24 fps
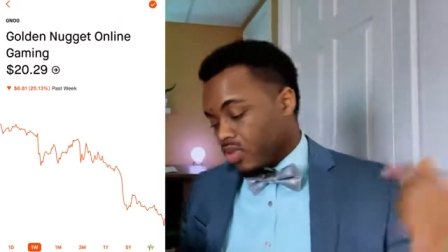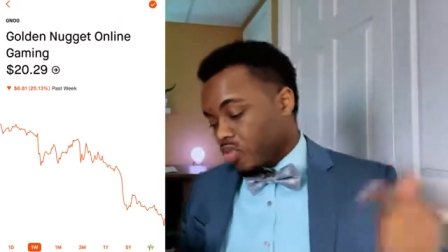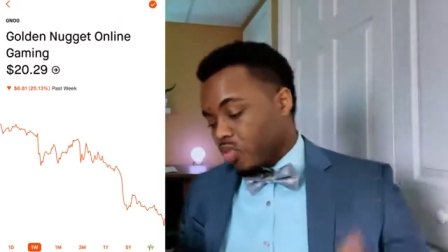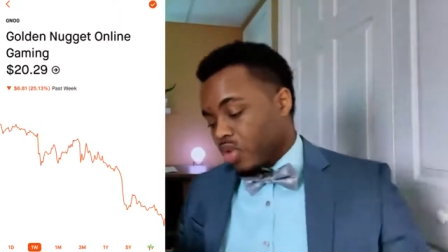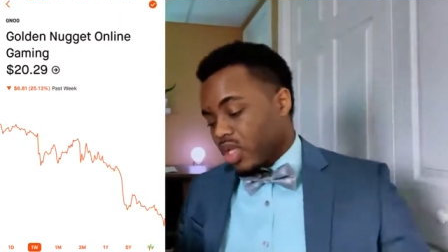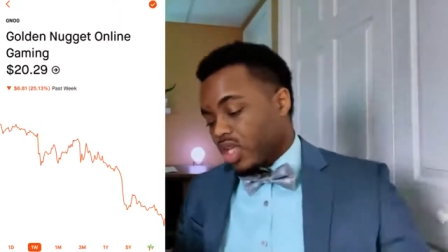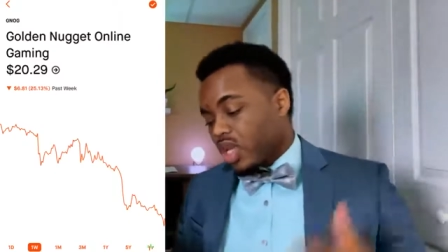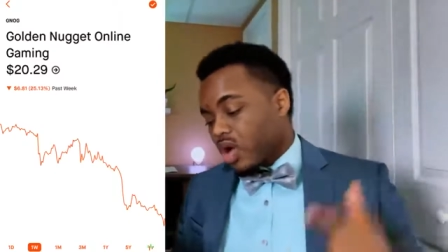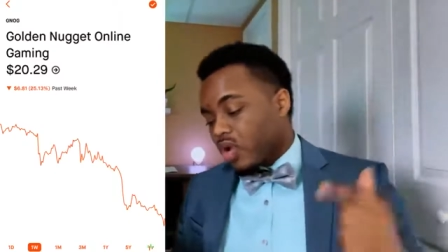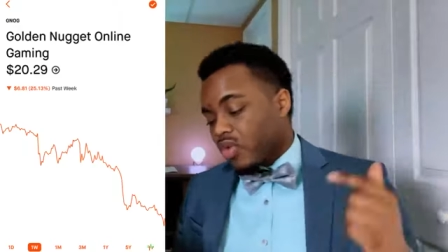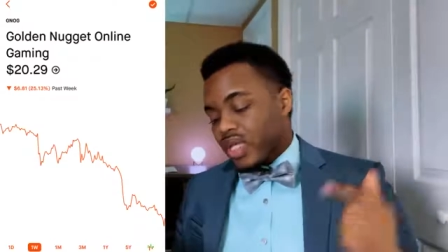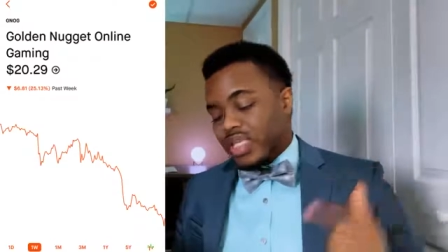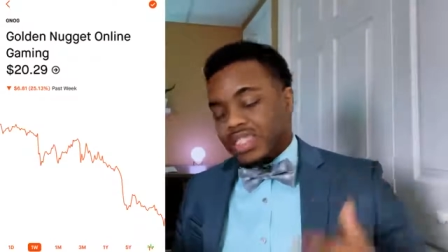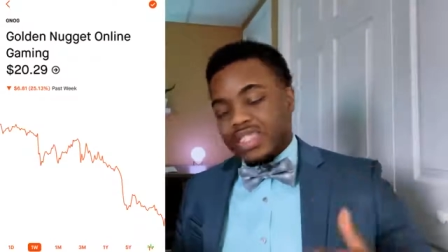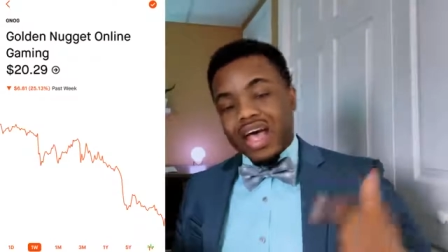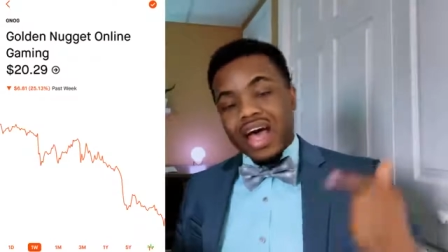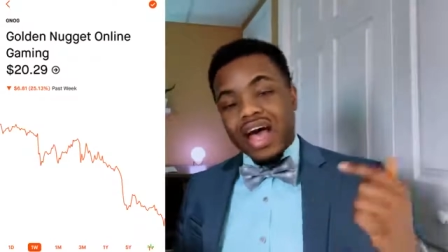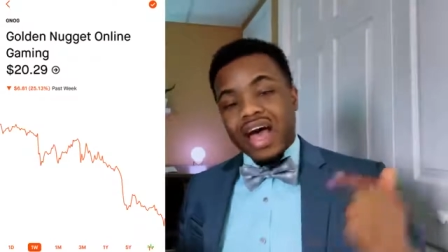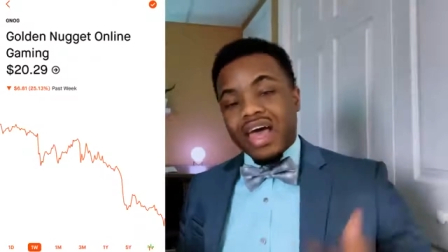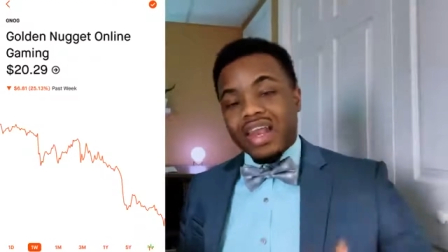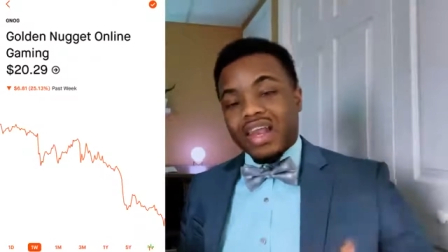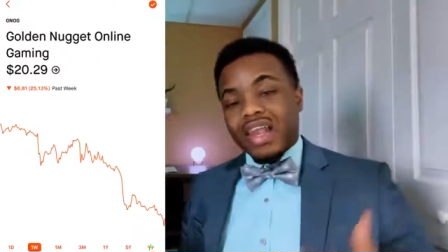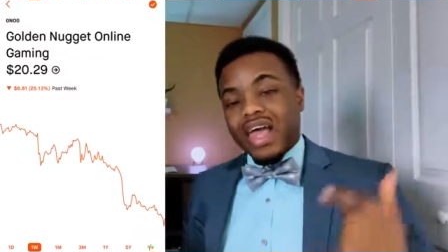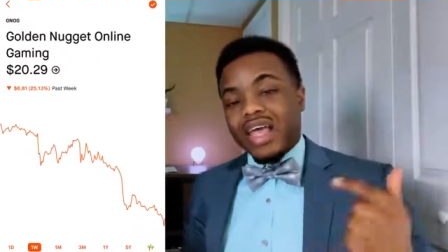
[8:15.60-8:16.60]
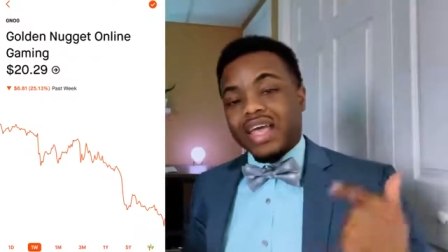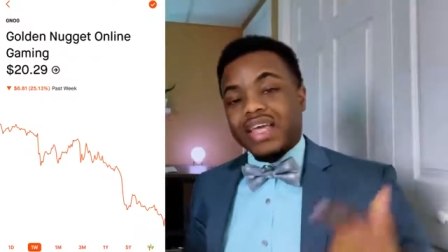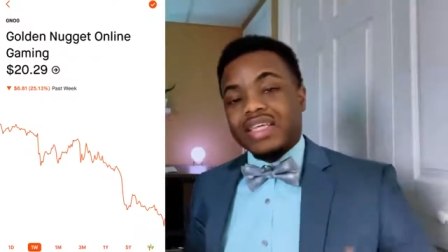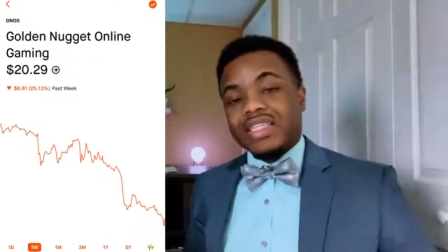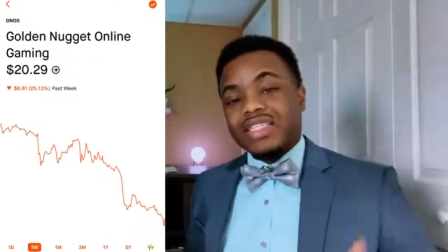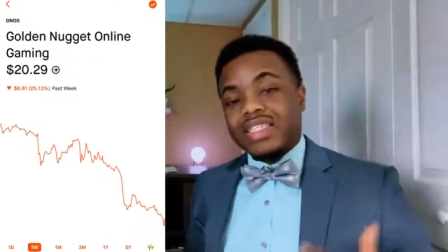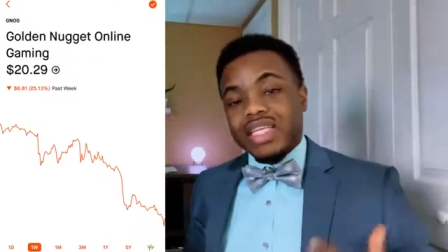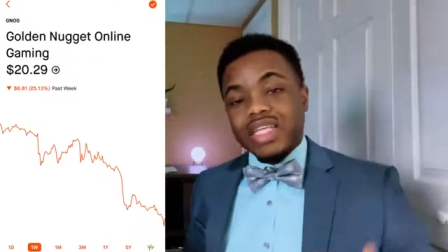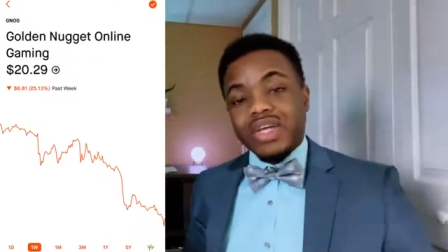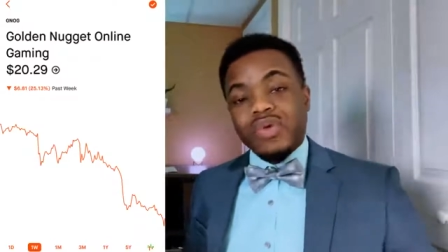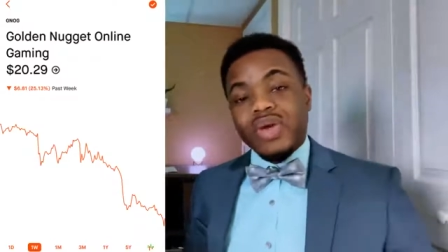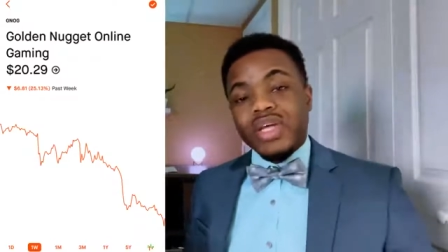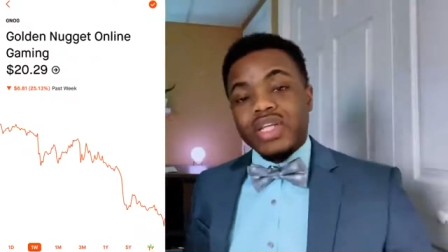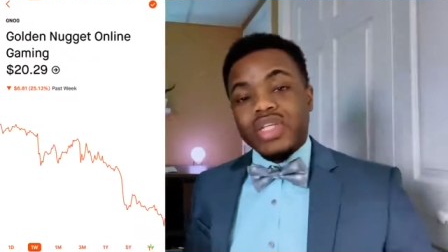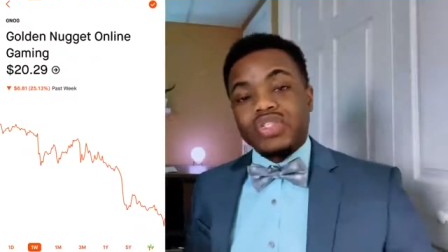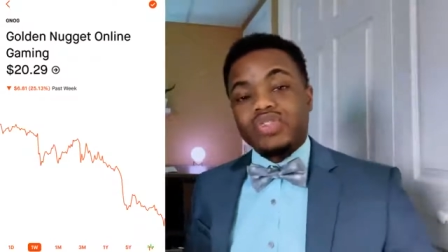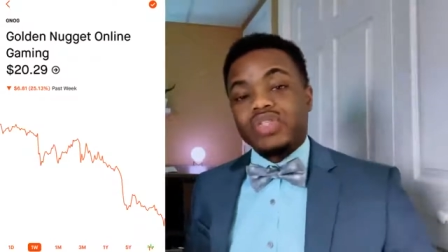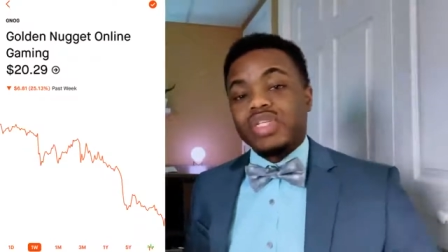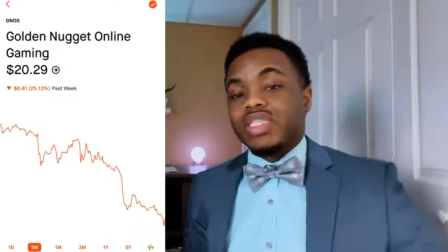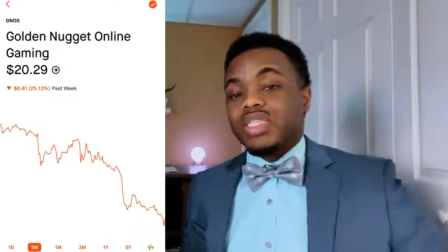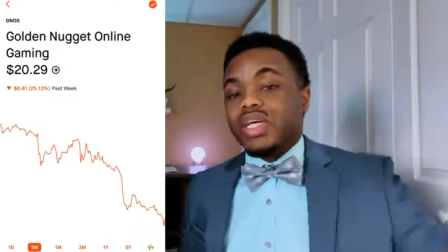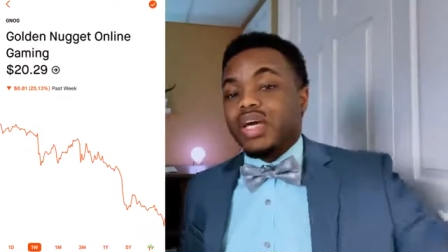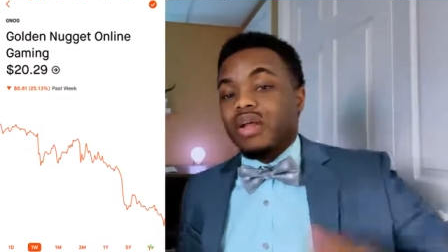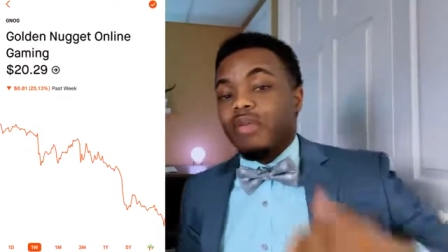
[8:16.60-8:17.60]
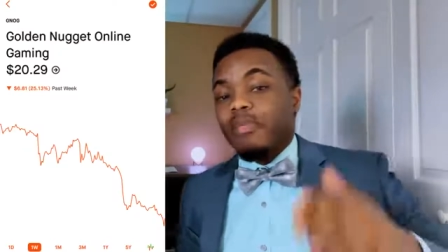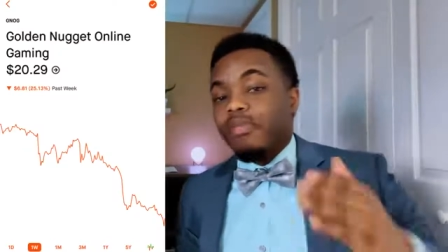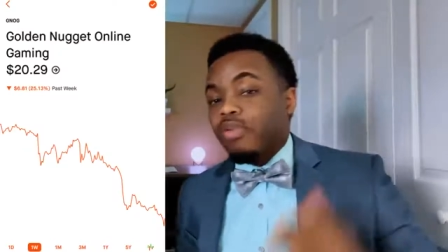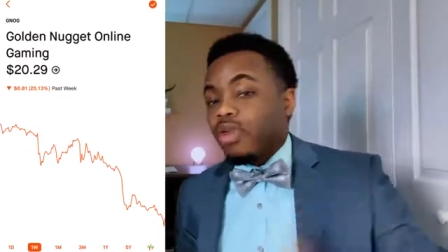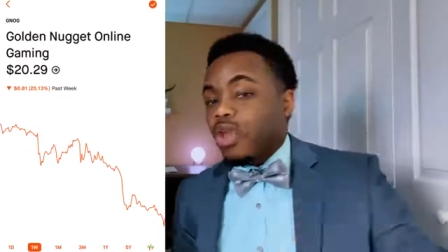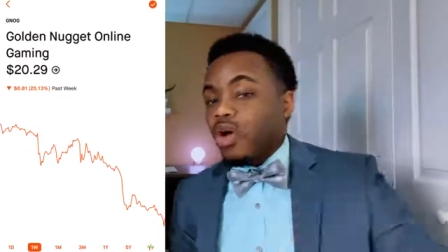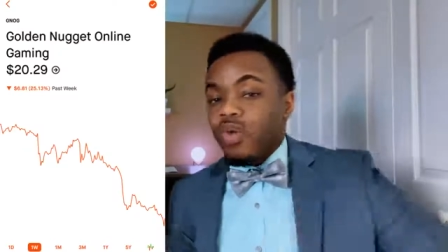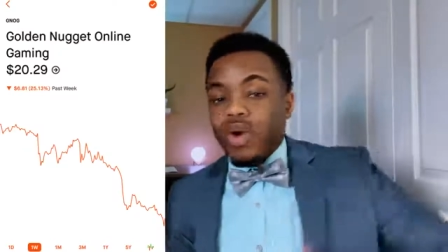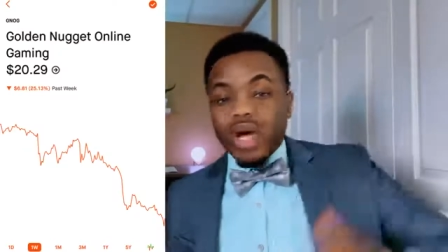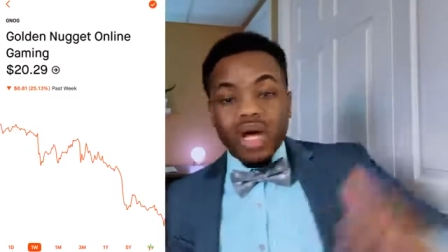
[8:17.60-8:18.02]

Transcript: We know this online casino industry is going to blow